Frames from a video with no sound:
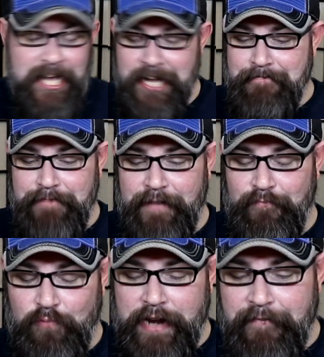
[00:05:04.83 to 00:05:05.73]

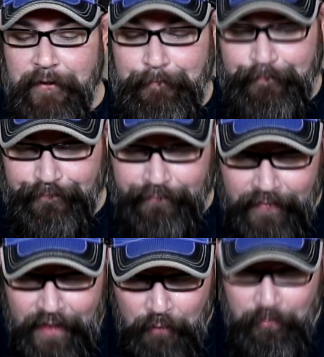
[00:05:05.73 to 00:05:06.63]
But whatever
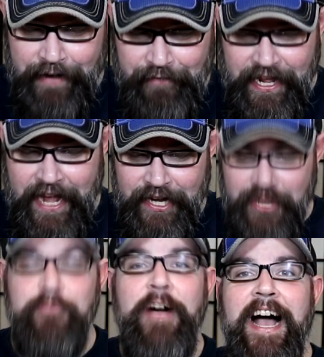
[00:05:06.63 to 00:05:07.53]
you got to
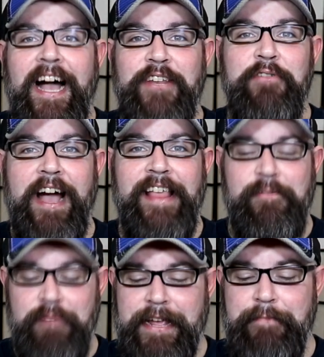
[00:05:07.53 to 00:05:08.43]
do, I do
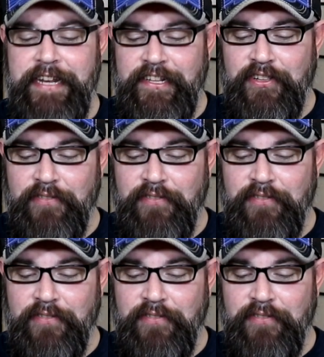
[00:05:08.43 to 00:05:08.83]
highly recommend it.